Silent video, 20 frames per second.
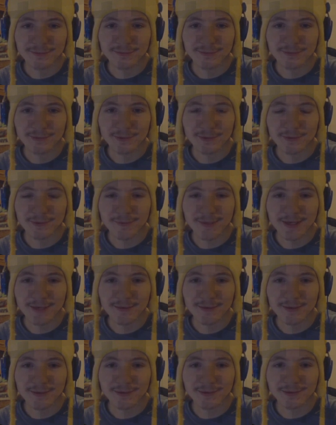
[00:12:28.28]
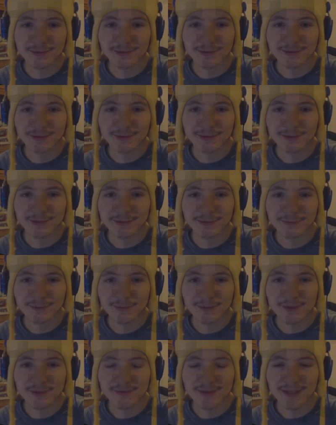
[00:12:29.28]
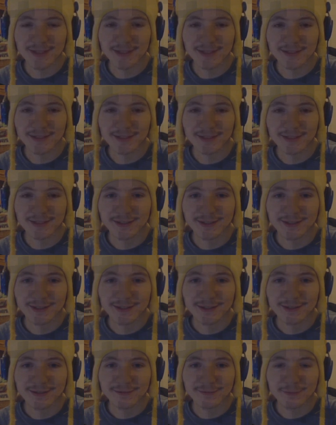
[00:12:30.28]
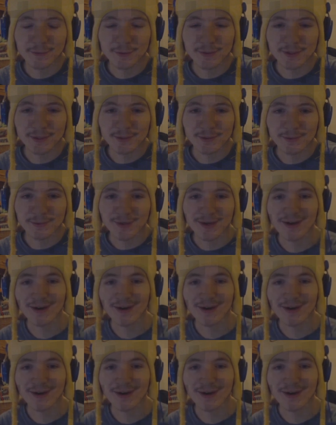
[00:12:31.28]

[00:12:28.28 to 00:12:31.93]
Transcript: 4 Romero, 4 Savini, 4 you.